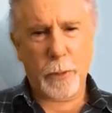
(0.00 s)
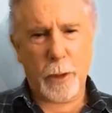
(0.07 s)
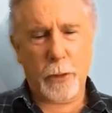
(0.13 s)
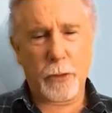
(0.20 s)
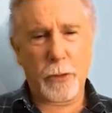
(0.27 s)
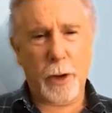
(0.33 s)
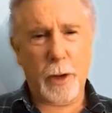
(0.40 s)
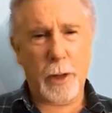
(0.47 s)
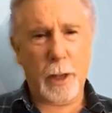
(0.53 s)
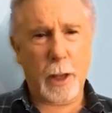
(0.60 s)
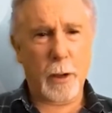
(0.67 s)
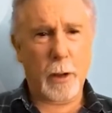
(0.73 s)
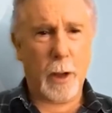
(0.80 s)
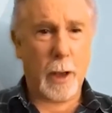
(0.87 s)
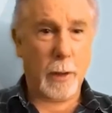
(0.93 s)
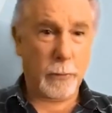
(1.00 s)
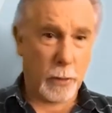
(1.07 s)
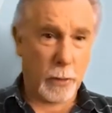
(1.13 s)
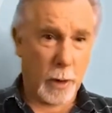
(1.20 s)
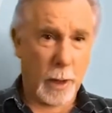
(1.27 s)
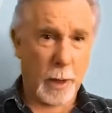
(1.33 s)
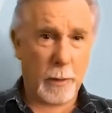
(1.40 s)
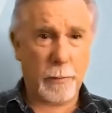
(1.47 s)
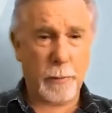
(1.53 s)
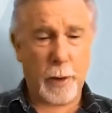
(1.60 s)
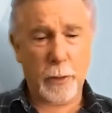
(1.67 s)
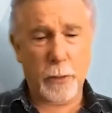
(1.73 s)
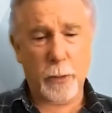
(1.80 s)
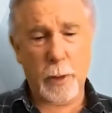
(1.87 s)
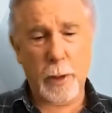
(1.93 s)
in San Diego after I had a
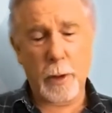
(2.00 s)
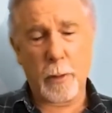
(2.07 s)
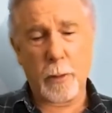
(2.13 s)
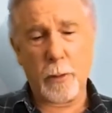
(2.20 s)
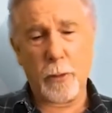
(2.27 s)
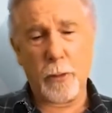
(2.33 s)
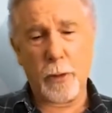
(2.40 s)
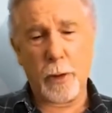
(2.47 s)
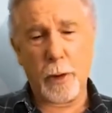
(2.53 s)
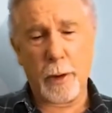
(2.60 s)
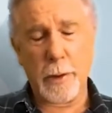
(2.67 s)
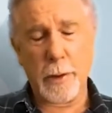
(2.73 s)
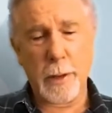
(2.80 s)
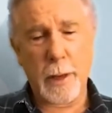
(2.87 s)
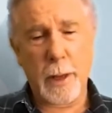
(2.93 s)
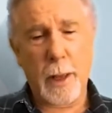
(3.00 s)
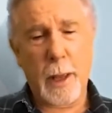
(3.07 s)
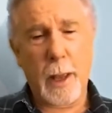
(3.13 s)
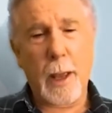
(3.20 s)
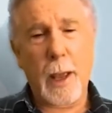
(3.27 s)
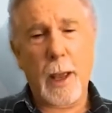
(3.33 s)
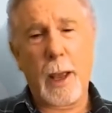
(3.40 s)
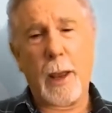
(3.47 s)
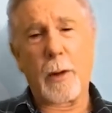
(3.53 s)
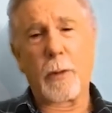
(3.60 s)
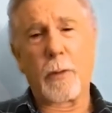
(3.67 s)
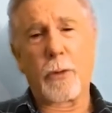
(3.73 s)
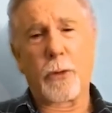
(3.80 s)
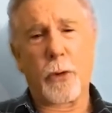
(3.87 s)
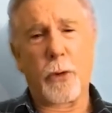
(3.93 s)
factory here in New Zealand.
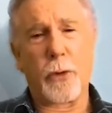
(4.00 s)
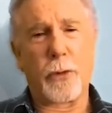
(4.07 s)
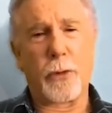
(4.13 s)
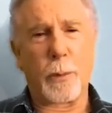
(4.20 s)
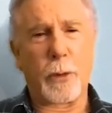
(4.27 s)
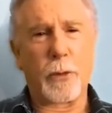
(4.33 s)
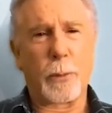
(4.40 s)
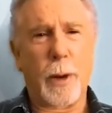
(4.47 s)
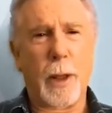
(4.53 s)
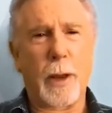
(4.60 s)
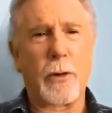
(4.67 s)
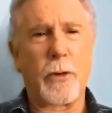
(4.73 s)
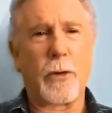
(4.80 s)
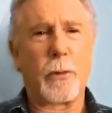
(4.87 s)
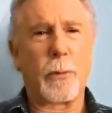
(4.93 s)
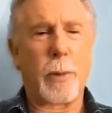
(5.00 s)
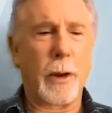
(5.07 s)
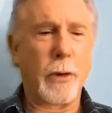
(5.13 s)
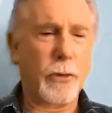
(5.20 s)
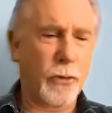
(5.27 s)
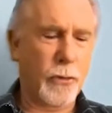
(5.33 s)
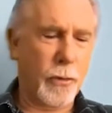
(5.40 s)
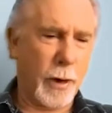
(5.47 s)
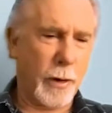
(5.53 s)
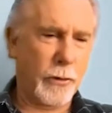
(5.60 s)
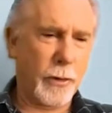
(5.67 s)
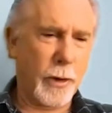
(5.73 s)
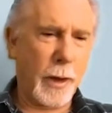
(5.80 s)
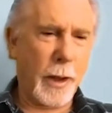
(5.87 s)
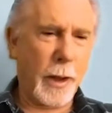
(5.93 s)
And through some misplaced
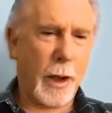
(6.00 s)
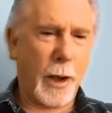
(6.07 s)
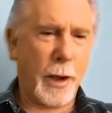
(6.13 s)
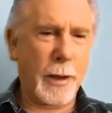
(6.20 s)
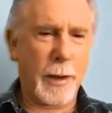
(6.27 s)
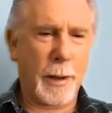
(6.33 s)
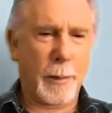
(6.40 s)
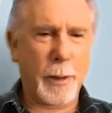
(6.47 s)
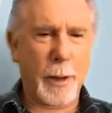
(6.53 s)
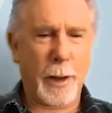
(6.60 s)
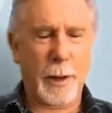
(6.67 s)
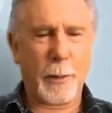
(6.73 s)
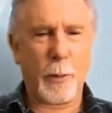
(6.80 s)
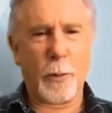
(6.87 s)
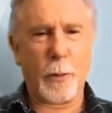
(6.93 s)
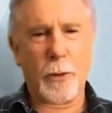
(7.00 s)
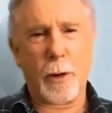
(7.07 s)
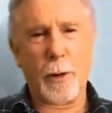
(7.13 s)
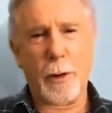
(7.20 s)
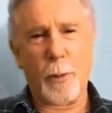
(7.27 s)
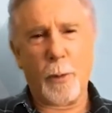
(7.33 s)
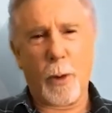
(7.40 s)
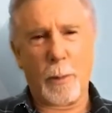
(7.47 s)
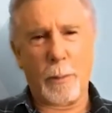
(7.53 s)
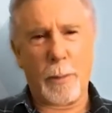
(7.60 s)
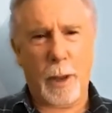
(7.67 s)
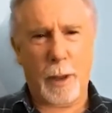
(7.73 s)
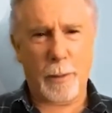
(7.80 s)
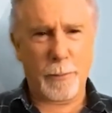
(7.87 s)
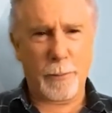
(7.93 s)
trust, I ended up getting totally
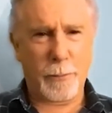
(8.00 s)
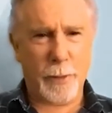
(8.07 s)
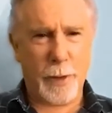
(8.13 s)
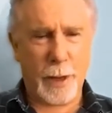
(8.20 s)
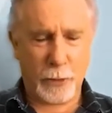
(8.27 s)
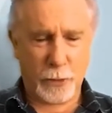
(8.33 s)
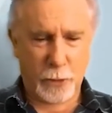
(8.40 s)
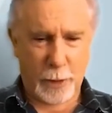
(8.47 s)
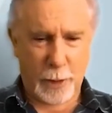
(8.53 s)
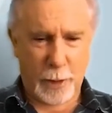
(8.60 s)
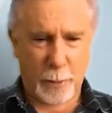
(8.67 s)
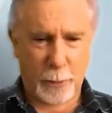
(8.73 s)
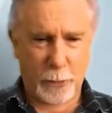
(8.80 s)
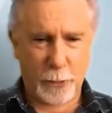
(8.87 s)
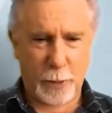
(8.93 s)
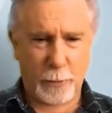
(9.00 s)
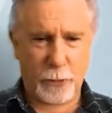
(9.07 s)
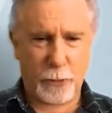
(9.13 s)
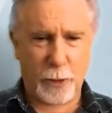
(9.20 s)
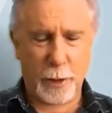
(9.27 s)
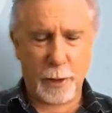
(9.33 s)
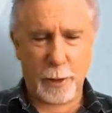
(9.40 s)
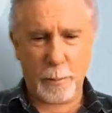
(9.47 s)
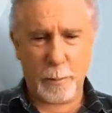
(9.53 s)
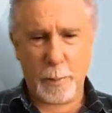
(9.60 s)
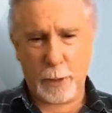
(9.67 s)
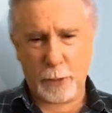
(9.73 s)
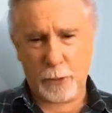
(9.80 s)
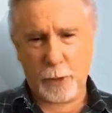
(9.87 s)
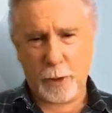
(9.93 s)
wiped out financially, and I was left stuck in
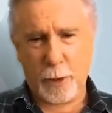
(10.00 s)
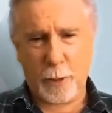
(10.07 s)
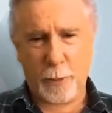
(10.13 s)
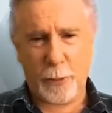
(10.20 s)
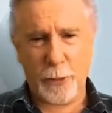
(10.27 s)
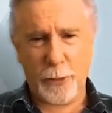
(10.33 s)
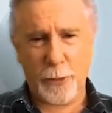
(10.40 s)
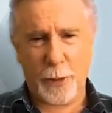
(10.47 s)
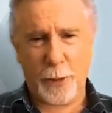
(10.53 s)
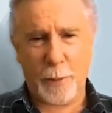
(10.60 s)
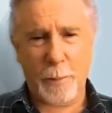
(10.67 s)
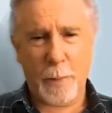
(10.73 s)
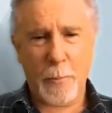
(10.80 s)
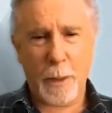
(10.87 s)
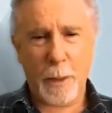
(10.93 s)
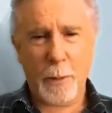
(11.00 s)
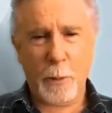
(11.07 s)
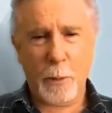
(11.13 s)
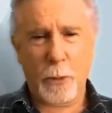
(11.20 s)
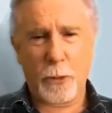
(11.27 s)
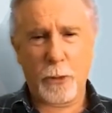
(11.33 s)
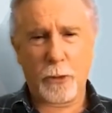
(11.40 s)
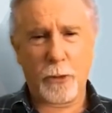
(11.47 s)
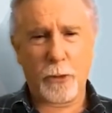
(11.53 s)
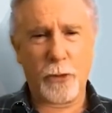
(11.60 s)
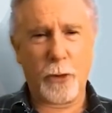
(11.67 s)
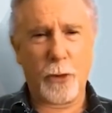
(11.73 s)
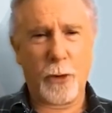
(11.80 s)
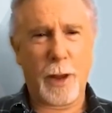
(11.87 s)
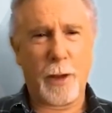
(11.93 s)
Mexico at the time with just a
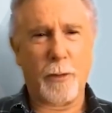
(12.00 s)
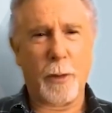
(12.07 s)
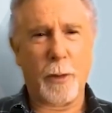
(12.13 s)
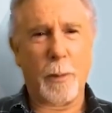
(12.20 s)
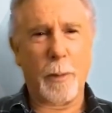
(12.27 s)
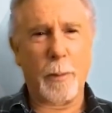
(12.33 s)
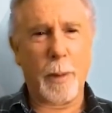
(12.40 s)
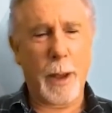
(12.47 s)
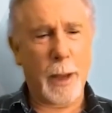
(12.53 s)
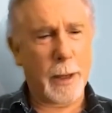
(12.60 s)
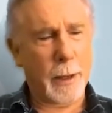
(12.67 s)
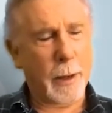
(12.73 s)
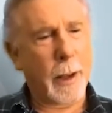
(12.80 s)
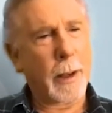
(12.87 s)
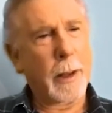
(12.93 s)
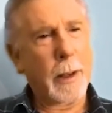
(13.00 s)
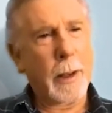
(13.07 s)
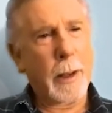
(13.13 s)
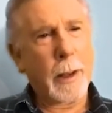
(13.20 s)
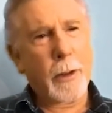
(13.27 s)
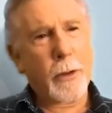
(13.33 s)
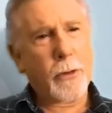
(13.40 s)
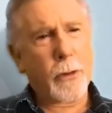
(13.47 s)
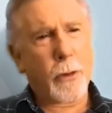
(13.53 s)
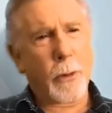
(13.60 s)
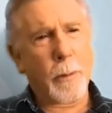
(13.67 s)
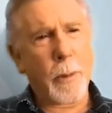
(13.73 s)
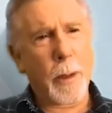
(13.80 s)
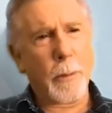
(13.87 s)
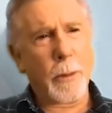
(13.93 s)
shirt I have on my back. And I still
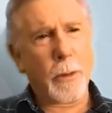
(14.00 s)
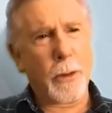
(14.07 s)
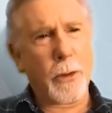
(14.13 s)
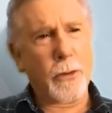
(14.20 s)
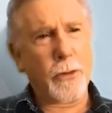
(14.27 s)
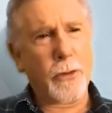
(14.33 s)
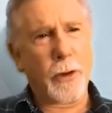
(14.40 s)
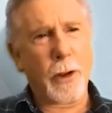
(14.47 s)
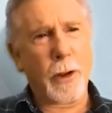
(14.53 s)
remember this,